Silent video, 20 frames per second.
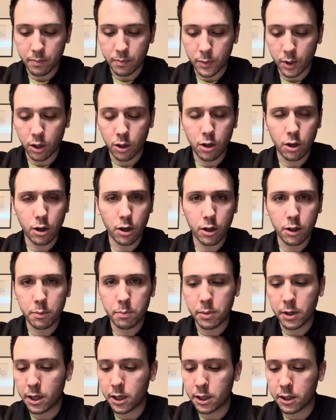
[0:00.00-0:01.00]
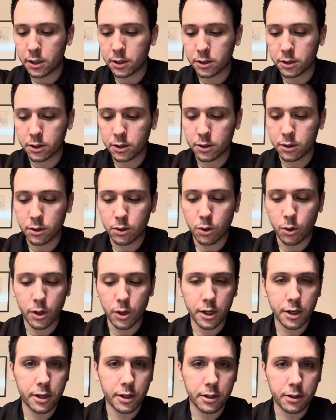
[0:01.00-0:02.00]
a cook, pianist,
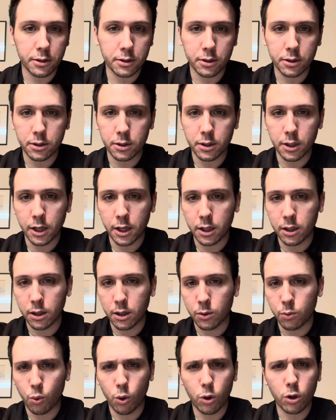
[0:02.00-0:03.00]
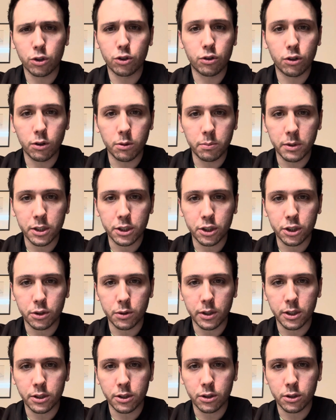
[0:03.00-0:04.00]
courtiers, and a wardrobe
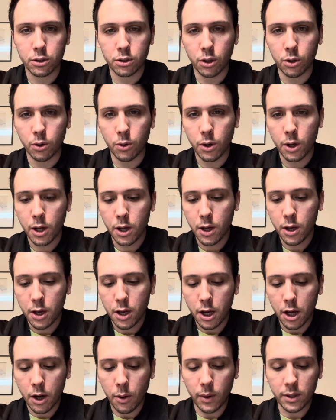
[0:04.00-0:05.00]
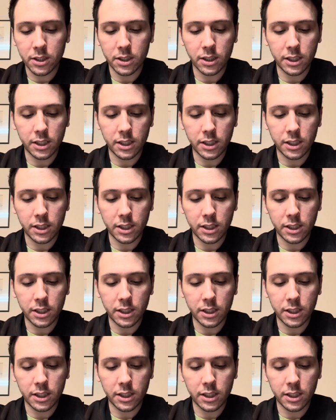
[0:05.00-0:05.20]
mistress. So it wasn't